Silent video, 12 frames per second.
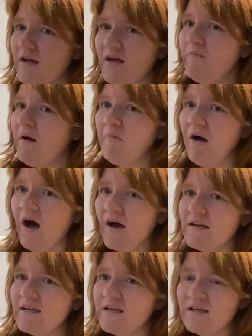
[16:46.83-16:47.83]
in my
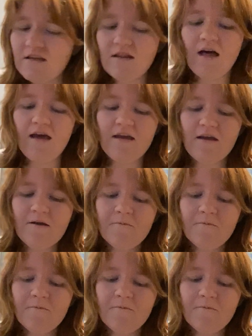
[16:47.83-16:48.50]
body? Like,